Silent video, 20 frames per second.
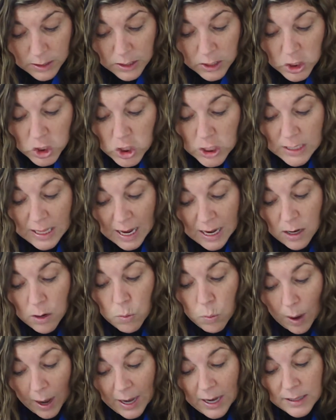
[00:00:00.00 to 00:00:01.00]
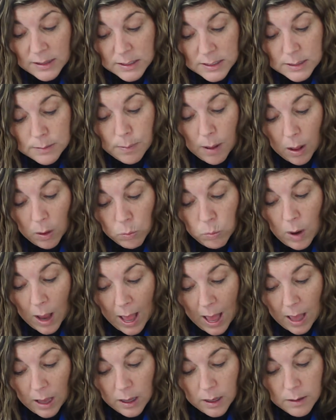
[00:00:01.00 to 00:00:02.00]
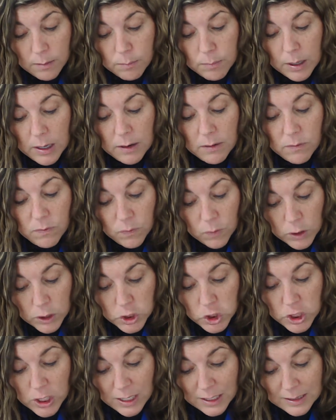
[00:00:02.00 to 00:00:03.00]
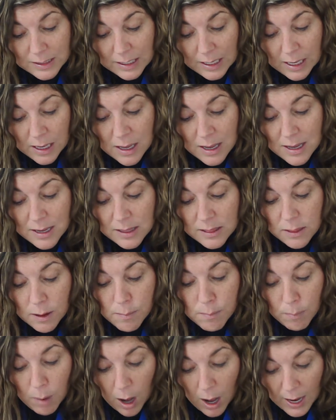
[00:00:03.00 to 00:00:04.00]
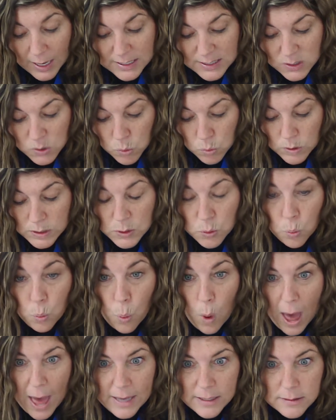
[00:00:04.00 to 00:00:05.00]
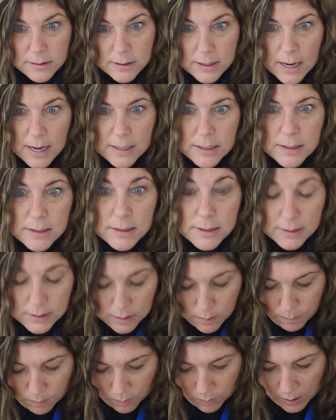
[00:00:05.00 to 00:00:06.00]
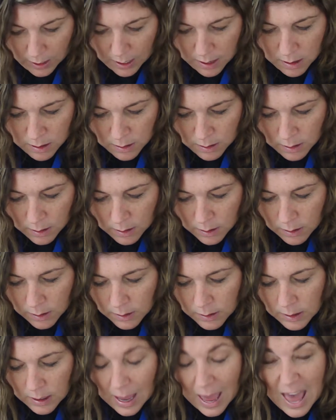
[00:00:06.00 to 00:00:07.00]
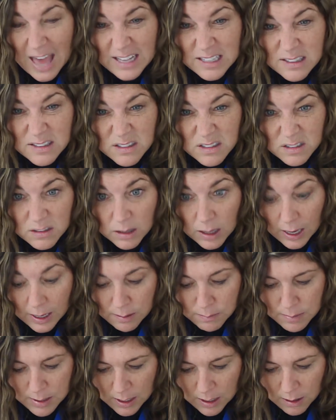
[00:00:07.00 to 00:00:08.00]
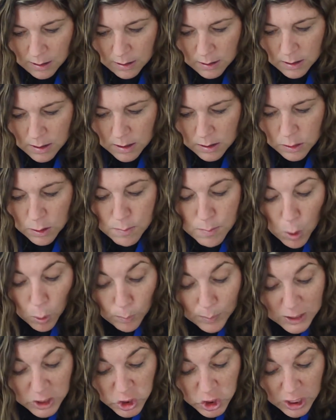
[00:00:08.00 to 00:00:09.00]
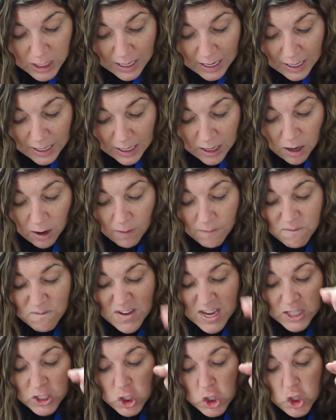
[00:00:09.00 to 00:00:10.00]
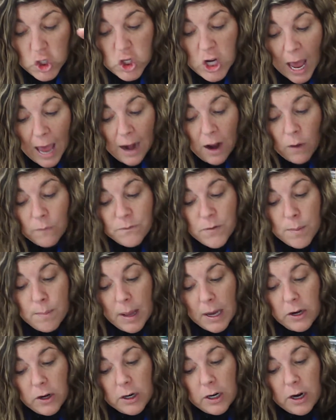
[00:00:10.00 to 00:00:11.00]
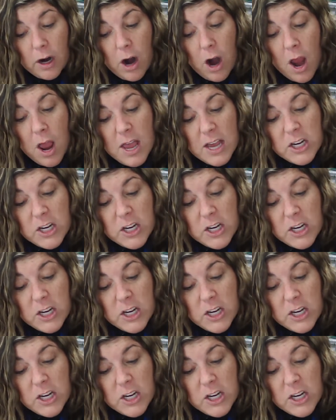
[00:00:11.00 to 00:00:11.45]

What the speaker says: She landed right on the small rock, but unfortunately, the moss was wet and slippery and slimy. The moment she hit it, her feet shot out from under her.